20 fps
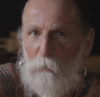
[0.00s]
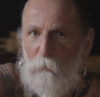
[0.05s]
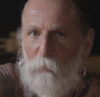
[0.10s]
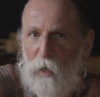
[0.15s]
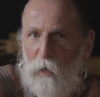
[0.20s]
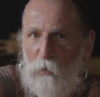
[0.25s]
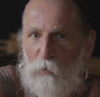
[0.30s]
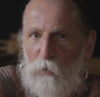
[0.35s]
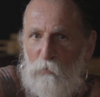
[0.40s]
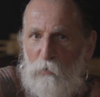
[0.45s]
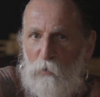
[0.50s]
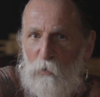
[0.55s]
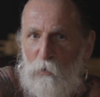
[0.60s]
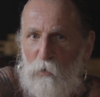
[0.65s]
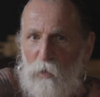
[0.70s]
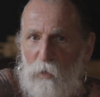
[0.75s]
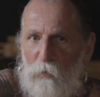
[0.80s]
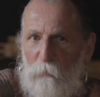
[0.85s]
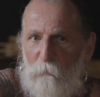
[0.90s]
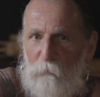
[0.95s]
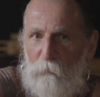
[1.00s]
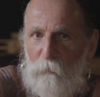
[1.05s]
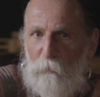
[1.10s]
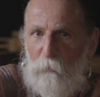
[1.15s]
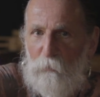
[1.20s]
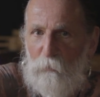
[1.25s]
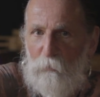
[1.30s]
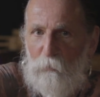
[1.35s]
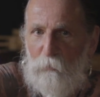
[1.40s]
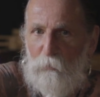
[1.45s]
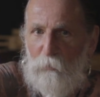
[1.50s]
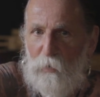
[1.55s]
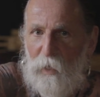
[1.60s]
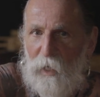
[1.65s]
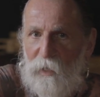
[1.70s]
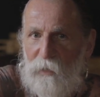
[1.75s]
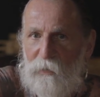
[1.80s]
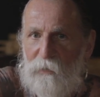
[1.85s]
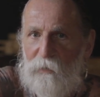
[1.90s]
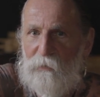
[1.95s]
powerful
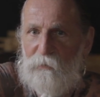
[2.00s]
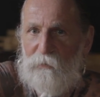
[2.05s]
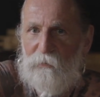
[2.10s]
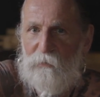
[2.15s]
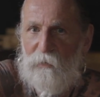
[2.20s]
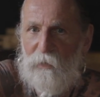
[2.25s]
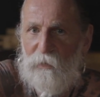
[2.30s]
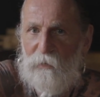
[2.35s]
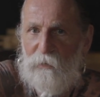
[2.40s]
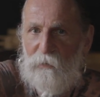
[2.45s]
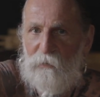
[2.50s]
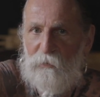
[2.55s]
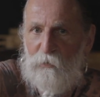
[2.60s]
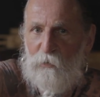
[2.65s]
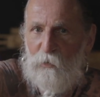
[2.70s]
practice that these